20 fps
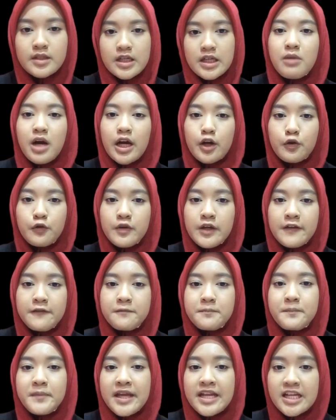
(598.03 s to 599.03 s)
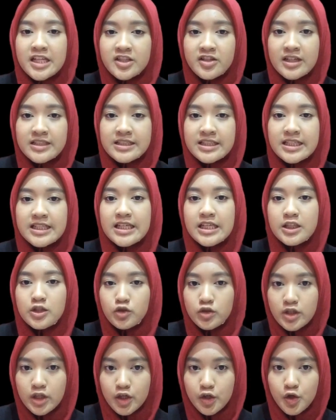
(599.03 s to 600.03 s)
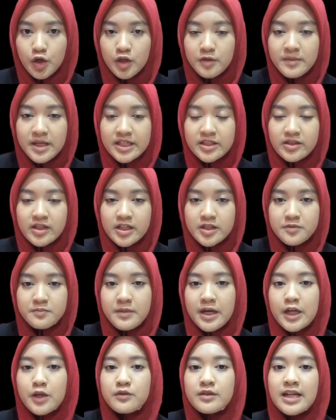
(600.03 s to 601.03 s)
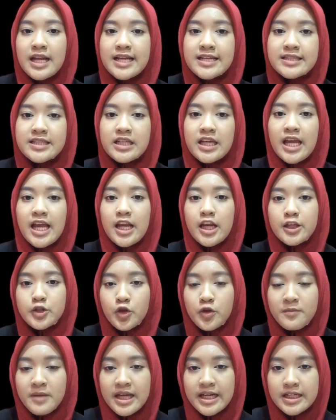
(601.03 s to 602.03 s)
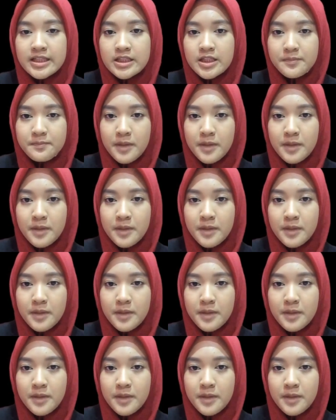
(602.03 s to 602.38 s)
Microwave penetrated into the coal matrix by utilizing electromagnetic